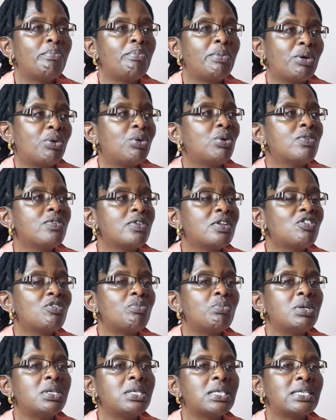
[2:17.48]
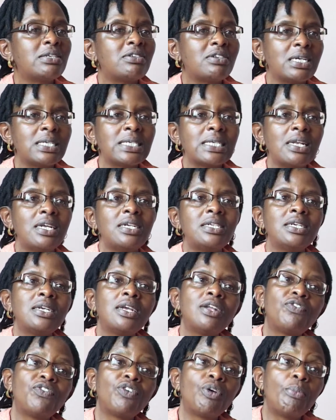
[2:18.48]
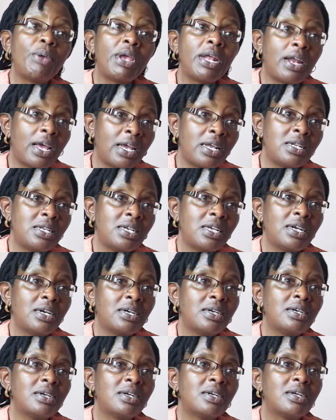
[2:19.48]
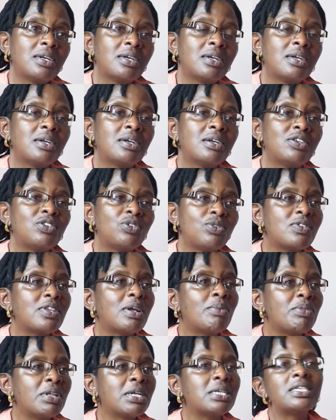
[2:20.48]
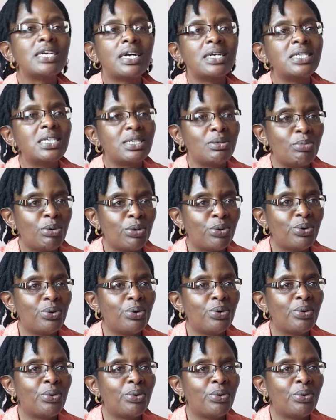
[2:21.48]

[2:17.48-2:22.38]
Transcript: because it means translating it from an idea to something tangible.